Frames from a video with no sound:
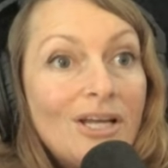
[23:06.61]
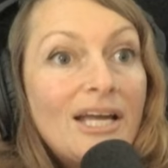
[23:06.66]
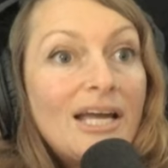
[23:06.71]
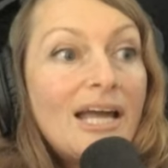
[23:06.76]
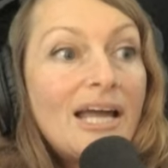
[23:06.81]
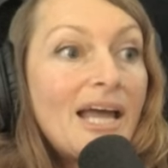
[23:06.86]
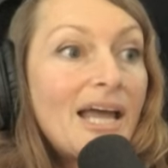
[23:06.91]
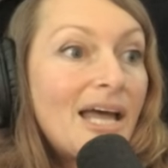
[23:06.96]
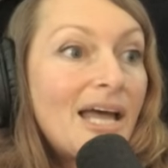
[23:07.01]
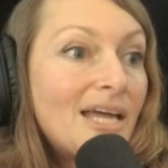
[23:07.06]

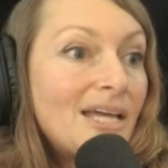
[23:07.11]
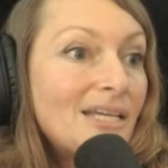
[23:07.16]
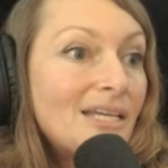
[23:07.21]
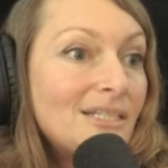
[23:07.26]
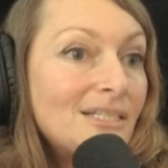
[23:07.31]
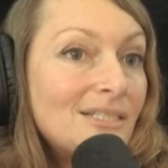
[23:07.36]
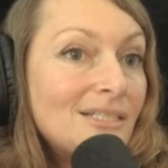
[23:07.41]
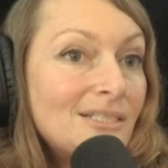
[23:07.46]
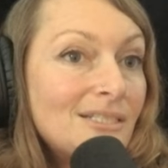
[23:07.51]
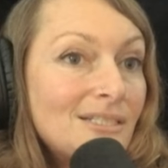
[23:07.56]

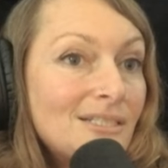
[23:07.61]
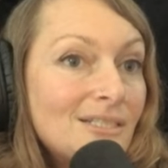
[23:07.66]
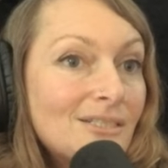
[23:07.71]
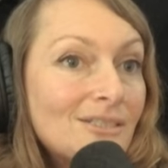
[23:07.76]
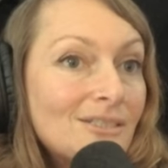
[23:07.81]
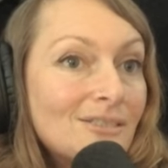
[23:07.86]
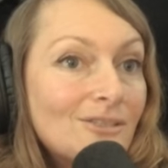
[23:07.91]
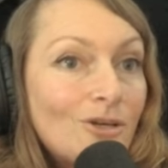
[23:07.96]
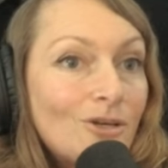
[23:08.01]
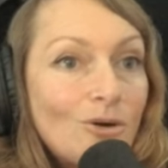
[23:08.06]
and
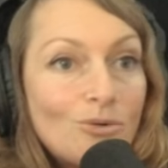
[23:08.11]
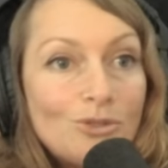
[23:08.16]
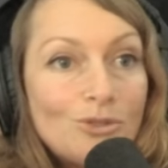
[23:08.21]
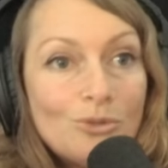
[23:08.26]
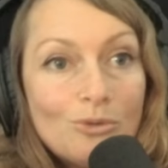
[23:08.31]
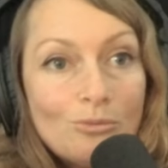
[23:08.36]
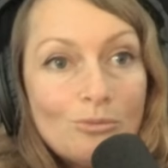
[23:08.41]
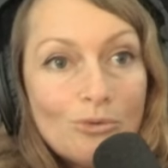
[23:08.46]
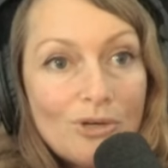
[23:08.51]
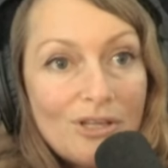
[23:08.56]
go to
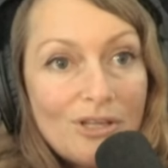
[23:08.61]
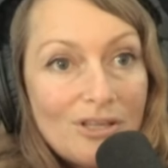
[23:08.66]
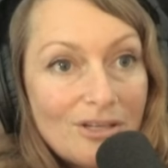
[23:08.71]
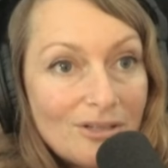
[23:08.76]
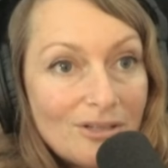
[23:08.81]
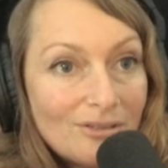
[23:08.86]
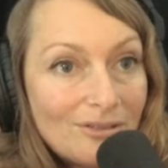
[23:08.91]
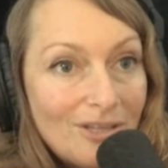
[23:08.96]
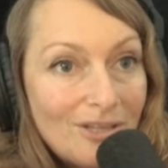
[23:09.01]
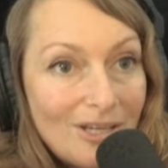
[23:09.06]
a
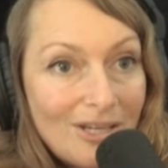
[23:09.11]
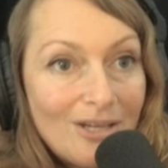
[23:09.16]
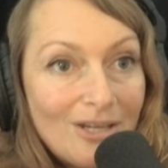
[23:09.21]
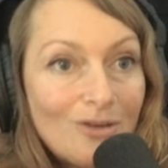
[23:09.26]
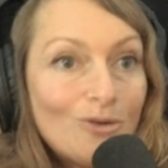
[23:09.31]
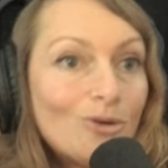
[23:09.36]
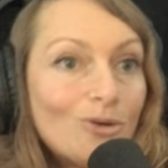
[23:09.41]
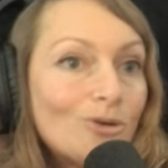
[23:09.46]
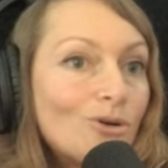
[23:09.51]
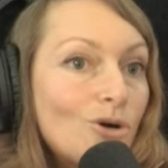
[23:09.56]
breathing thing
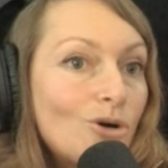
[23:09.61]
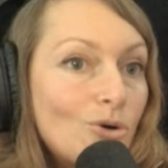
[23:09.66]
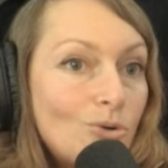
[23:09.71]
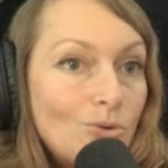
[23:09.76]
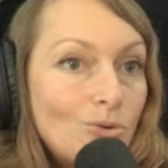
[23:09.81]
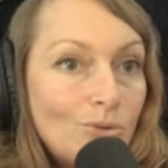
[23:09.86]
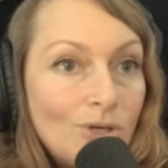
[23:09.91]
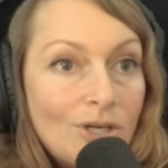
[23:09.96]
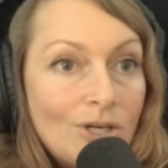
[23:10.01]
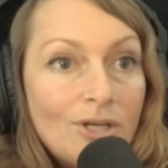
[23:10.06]
or
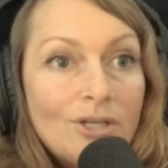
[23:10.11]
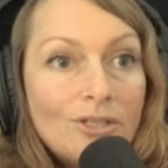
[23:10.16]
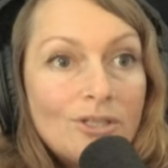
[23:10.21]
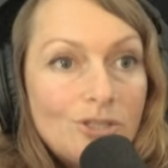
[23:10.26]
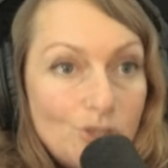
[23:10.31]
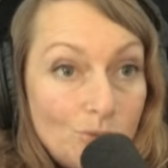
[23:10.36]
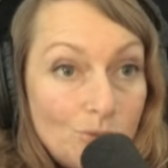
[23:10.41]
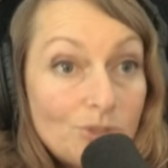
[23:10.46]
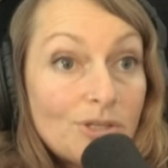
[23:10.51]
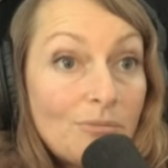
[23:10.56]
go
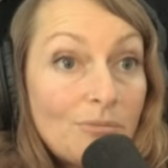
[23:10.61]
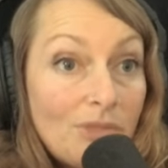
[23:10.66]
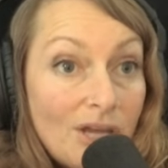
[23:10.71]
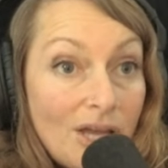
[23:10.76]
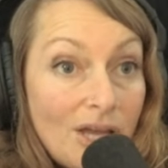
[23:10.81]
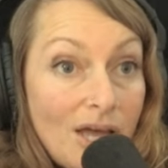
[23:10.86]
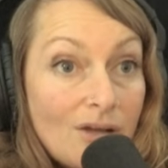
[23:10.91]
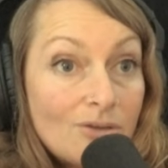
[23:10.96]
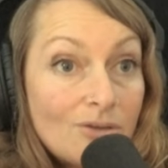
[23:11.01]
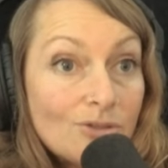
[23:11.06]
do something
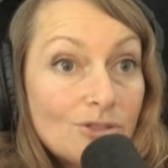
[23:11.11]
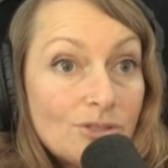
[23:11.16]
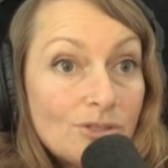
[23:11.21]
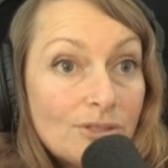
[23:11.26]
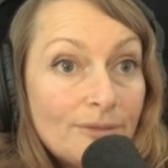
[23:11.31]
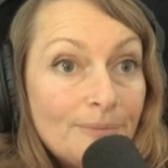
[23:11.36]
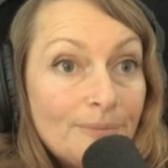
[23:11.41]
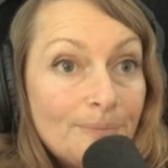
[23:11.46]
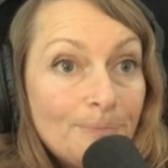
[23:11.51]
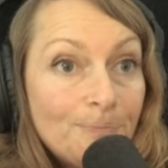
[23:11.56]
else.
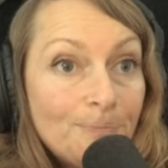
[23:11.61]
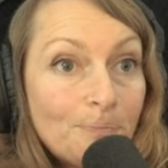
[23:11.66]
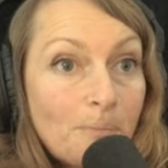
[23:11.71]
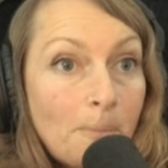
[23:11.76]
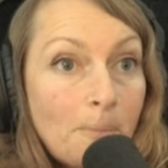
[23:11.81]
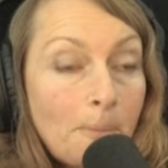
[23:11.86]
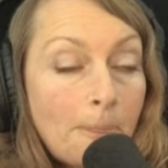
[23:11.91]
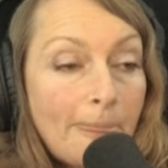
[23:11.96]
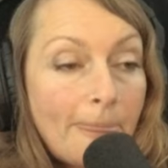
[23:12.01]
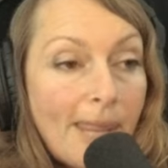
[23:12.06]

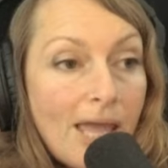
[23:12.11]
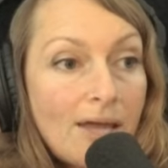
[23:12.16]
Mm-hmm.